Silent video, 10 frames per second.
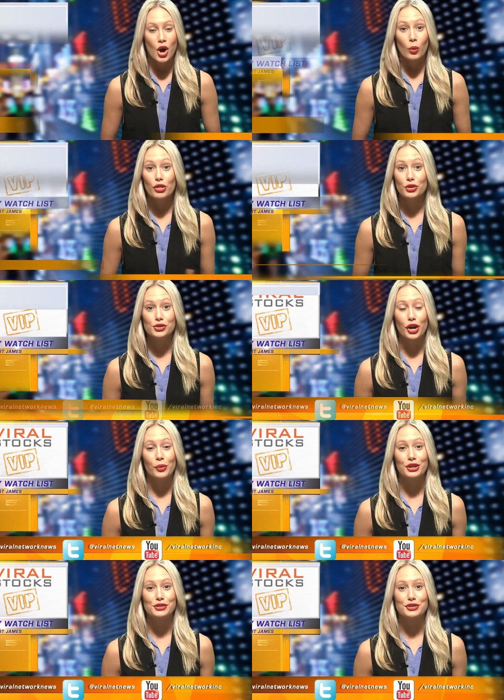Well, those are our
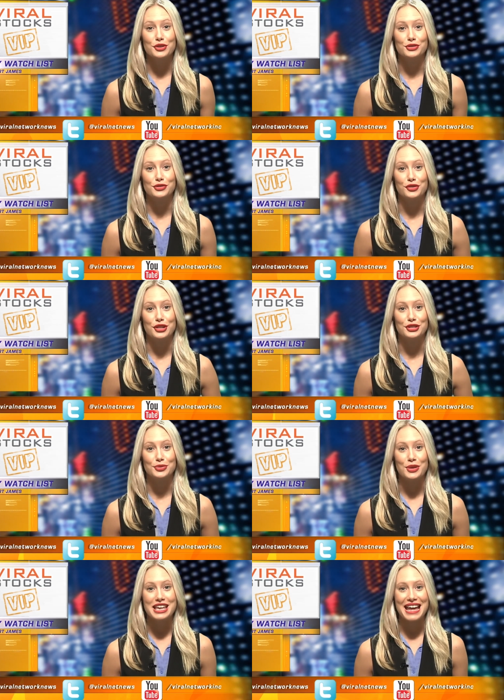winners and losers for this
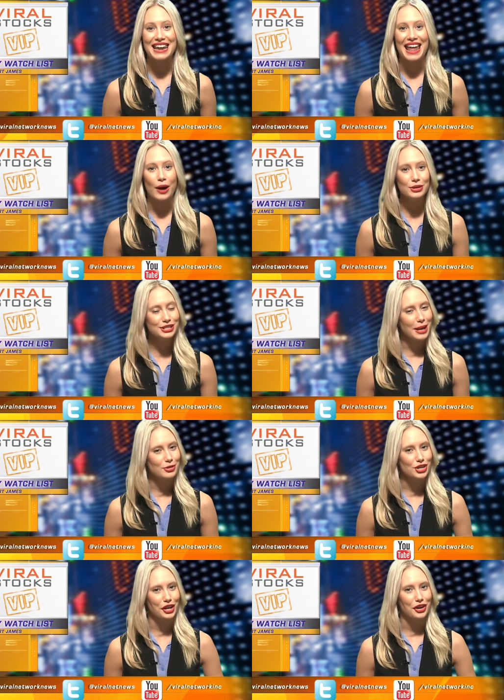week, and now it's time to
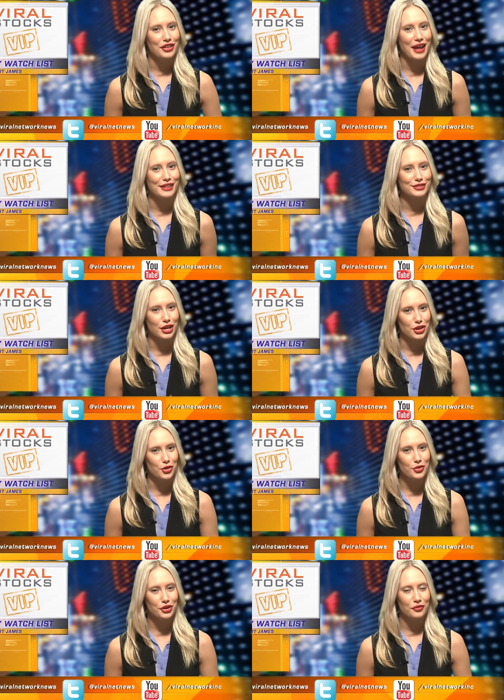check into the gains that
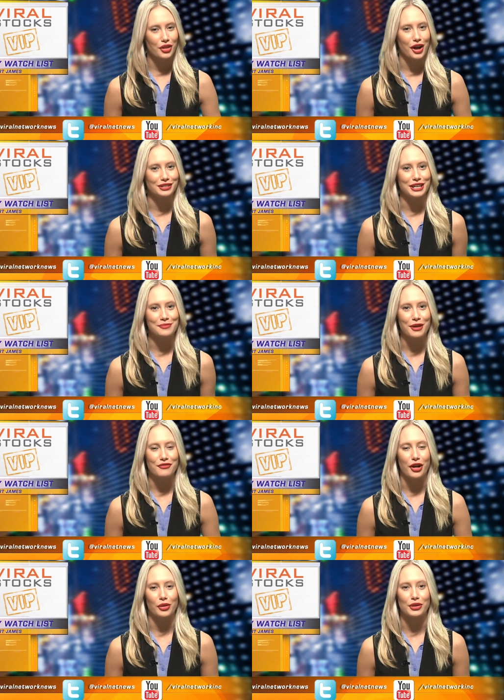you could have locked in by
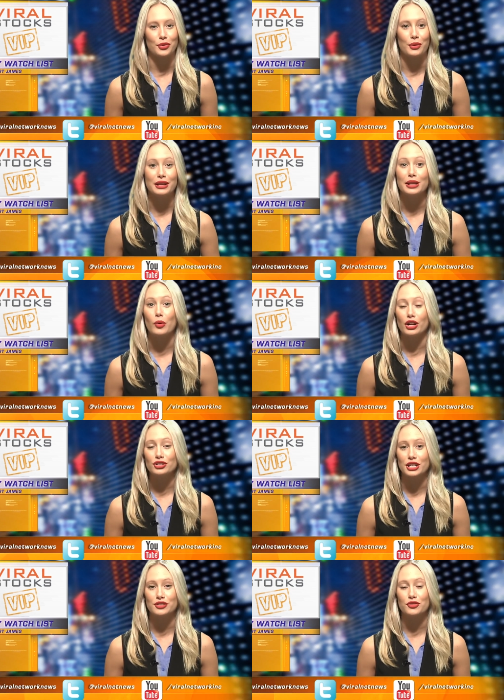following the weekly
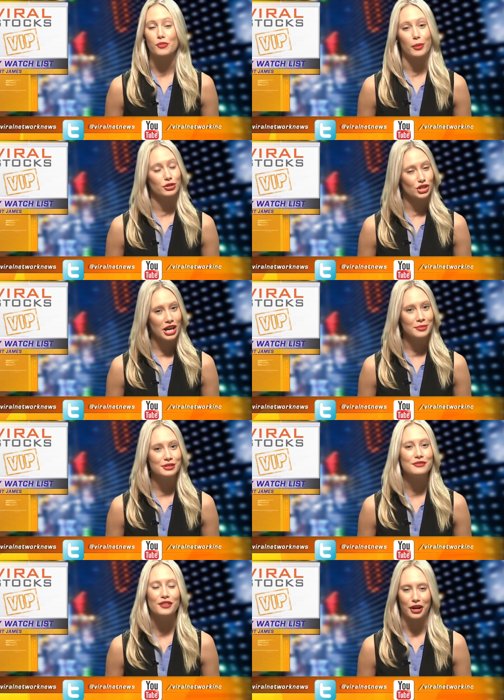watch list from Robert
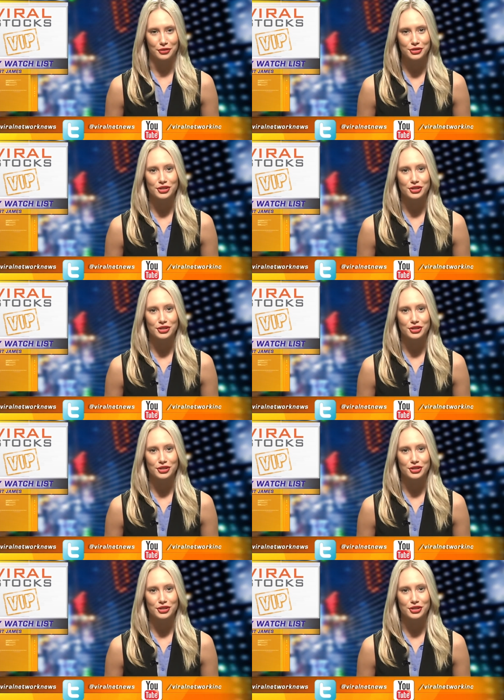James and Viral